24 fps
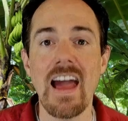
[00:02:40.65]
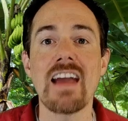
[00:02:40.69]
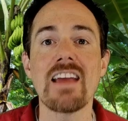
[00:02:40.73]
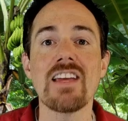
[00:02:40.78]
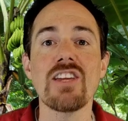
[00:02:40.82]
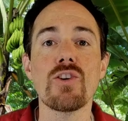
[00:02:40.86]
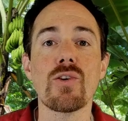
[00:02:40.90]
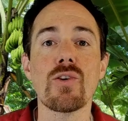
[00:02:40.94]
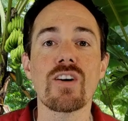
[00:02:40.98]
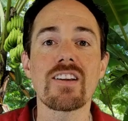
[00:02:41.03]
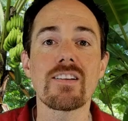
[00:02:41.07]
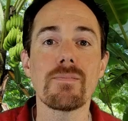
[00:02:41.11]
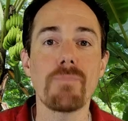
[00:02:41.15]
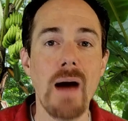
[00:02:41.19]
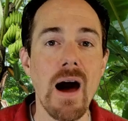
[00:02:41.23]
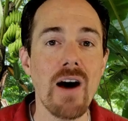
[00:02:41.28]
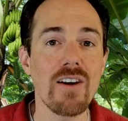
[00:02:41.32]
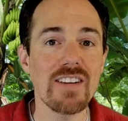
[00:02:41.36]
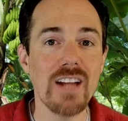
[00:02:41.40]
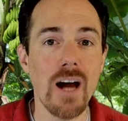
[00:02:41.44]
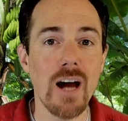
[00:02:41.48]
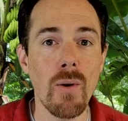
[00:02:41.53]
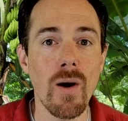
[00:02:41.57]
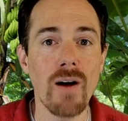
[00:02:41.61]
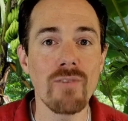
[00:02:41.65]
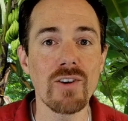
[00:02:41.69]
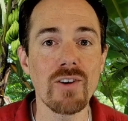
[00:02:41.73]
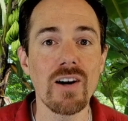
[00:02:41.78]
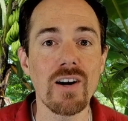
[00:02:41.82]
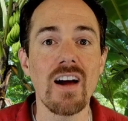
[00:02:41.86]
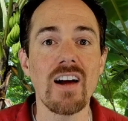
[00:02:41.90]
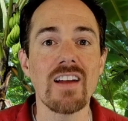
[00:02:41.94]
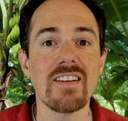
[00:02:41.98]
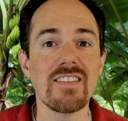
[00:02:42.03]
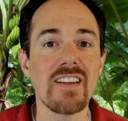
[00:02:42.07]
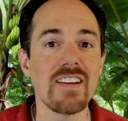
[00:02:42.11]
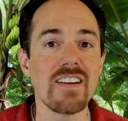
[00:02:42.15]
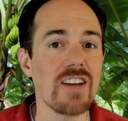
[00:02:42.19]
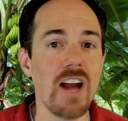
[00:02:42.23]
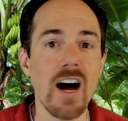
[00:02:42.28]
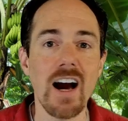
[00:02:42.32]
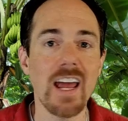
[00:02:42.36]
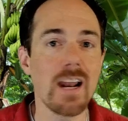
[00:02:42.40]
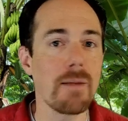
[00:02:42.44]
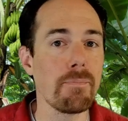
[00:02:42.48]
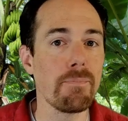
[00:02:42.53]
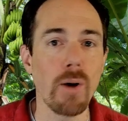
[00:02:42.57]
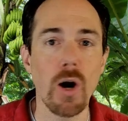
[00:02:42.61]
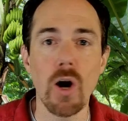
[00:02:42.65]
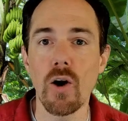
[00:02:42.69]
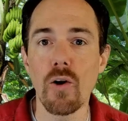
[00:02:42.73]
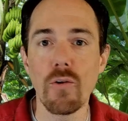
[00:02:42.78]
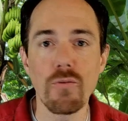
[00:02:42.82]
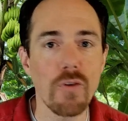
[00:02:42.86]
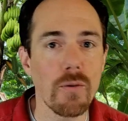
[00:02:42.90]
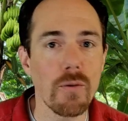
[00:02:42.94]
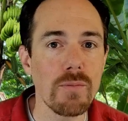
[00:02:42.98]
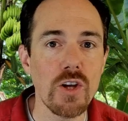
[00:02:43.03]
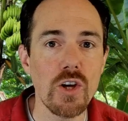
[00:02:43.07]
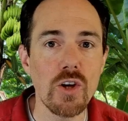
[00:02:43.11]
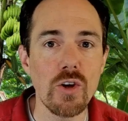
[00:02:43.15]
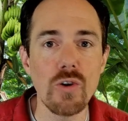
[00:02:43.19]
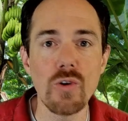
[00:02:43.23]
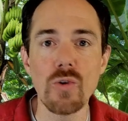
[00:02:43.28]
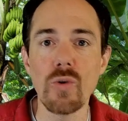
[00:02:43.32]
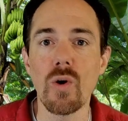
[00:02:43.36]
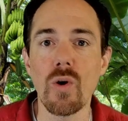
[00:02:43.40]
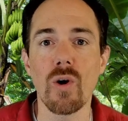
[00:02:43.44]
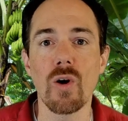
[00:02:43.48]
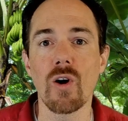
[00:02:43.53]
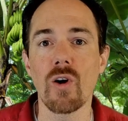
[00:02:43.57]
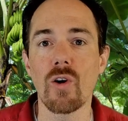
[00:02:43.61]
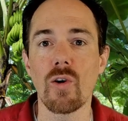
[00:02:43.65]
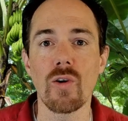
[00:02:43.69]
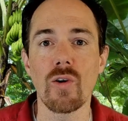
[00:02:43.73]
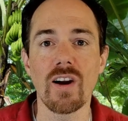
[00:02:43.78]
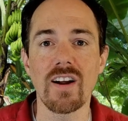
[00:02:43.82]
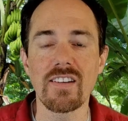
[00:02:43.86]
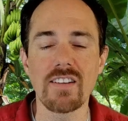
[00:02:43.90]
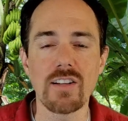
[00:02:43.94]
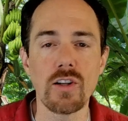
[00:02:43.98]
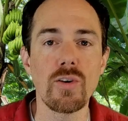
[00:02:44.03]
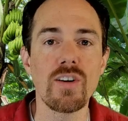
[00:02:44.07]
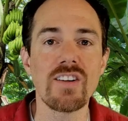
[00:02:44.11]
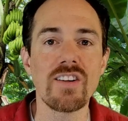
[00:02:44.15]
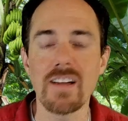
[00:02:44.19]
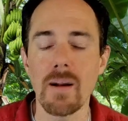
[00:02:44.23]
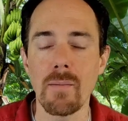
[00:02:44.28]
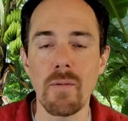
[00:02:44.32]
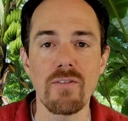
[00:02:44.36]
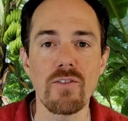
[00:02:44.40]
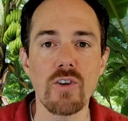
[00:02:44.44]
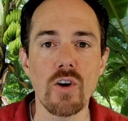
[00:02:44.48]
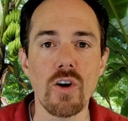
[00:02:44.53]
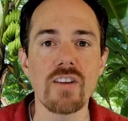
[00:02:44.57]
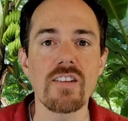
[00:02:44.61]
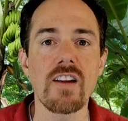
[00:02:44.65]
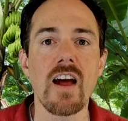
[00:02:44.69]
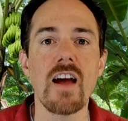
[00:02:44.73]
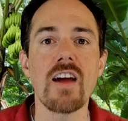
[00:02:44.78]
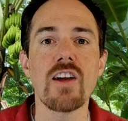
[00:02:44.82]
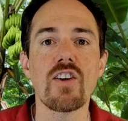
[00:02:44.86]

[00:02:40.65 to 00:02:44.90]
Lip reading: Your spouse, however, does not get to borrow from you or exclude some of yours.